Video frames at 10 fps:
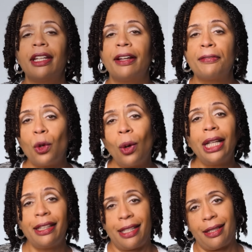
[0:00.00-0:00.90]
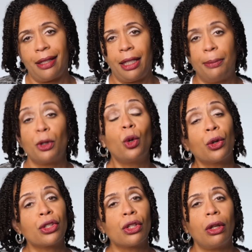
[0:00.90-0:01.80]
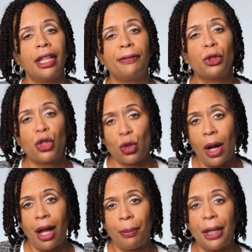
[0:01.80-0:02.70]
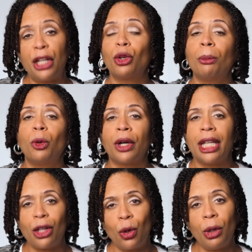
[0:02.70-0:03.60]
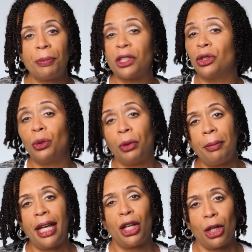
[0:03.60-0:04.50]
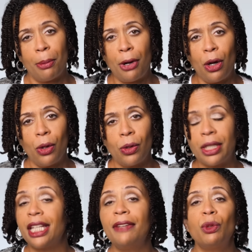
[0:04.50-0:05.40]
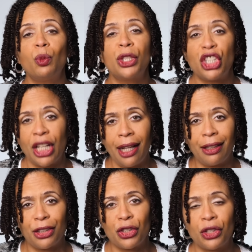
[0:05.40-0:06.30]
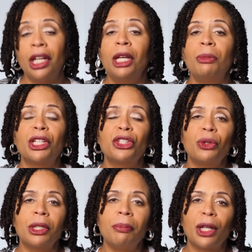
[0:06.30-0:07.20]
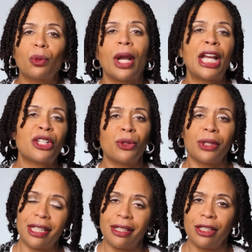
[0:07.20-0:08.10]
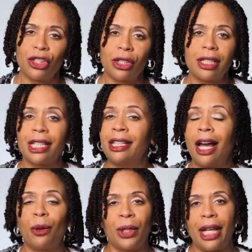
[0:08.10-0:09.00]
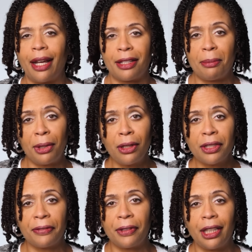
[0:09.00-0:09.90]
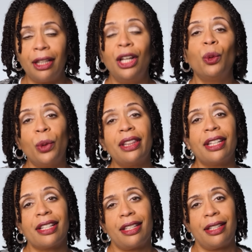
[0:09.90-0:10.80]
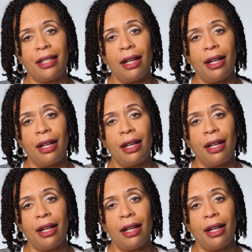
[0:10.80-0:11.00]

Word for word: enough quality sleep, cortisol levels drop and you're more equipped to remain composed even when challenged, because you can make rational decisions and not react impulsively when things get